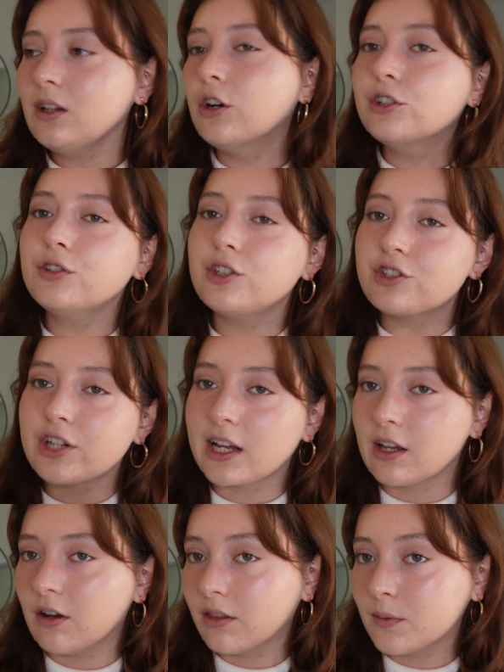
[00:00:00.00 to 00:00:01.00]
also just check
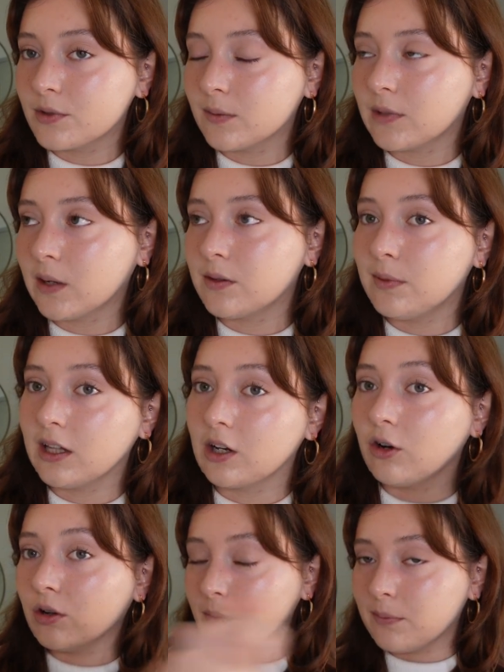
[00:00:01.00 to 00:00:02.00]
in on them sometimes, be
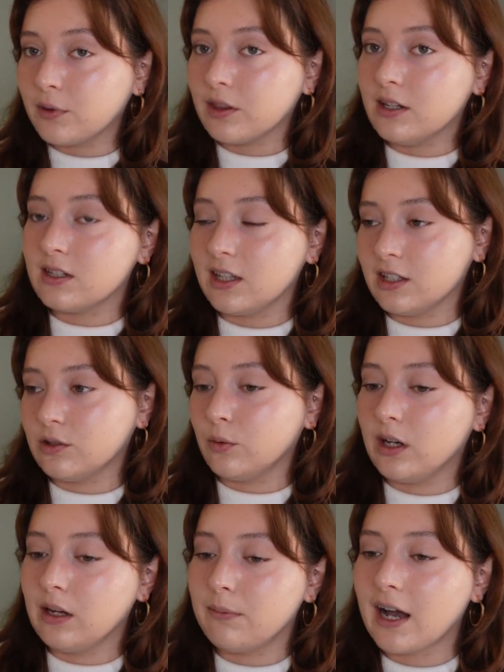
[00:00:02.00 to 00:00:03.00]
like, oh, let me put these things
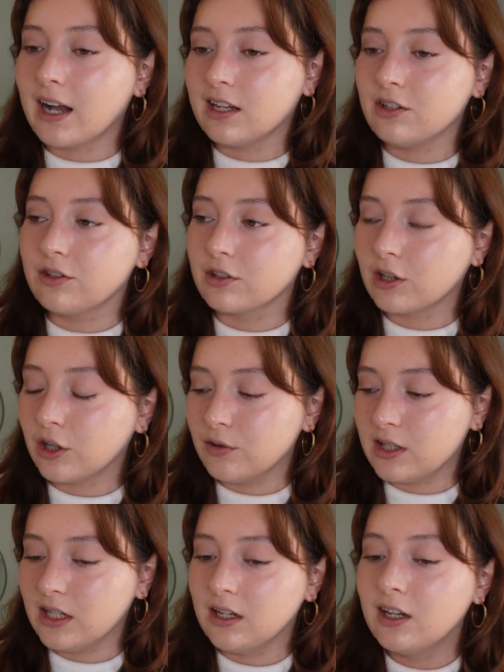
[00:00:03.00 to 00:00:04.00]
away, package their
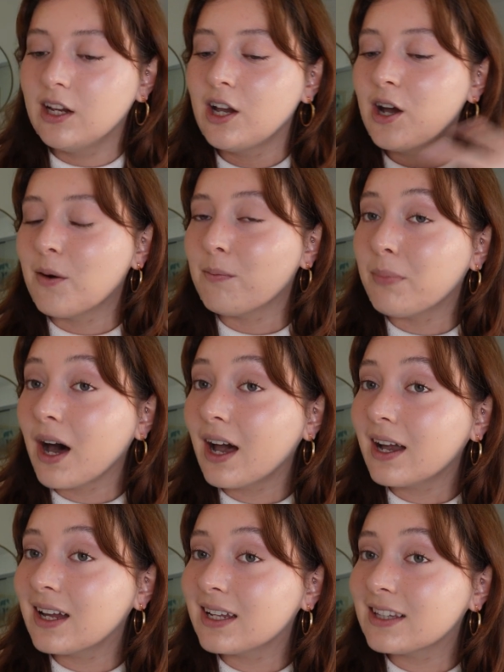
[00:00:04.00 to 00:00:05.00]
clothing.
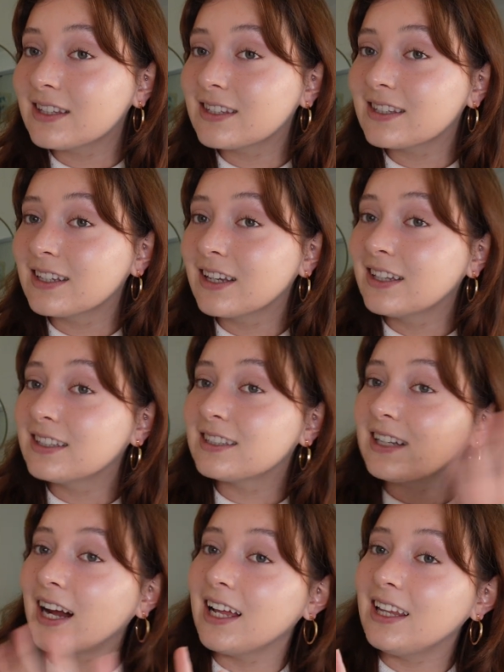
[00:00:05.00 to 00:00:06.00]
But
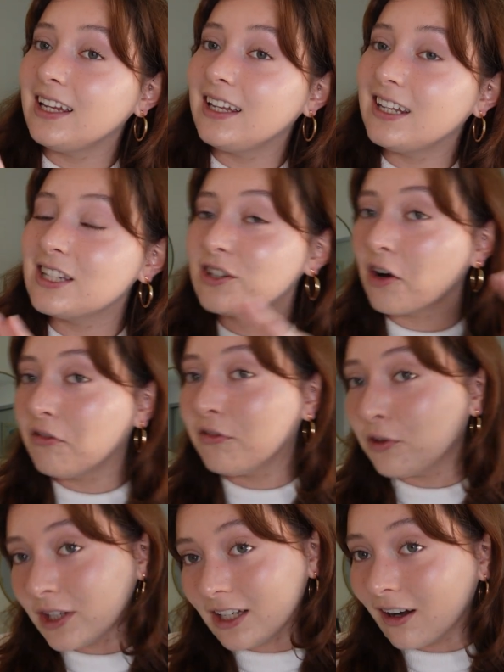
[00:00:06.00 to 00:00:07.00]
styling is not
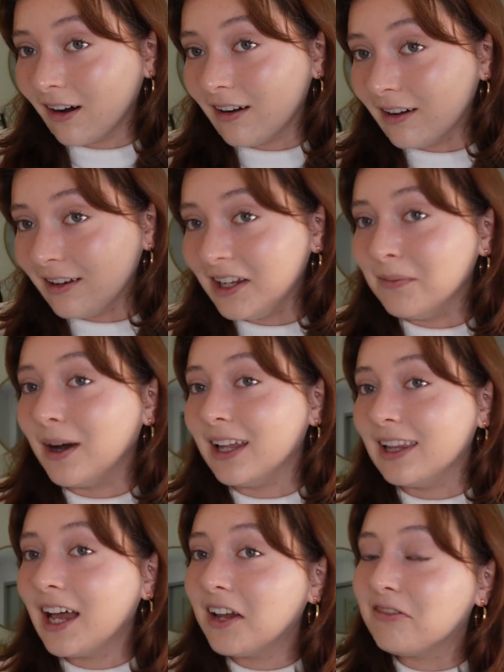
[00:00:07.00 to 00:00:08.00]
fully gone in my
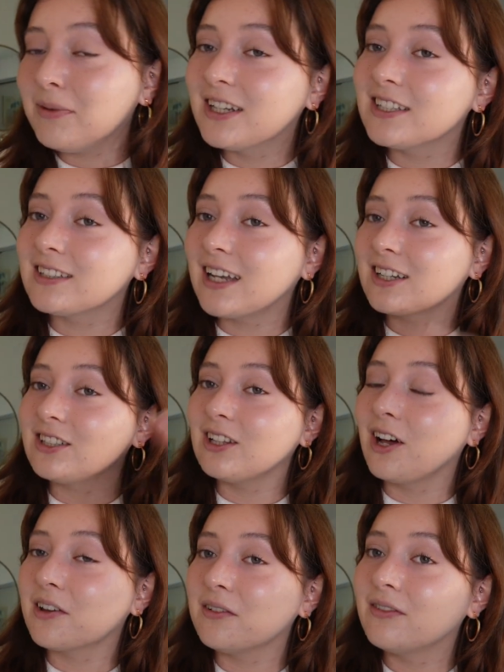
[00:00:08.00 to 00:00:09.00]
life because there's actually a
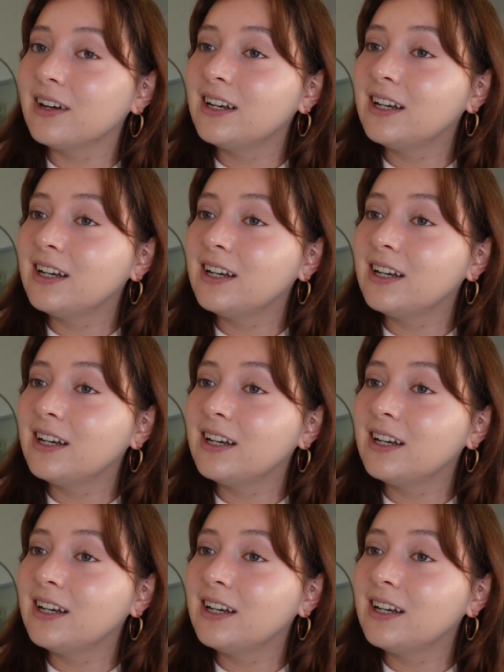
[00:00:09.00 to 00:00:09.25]
lot of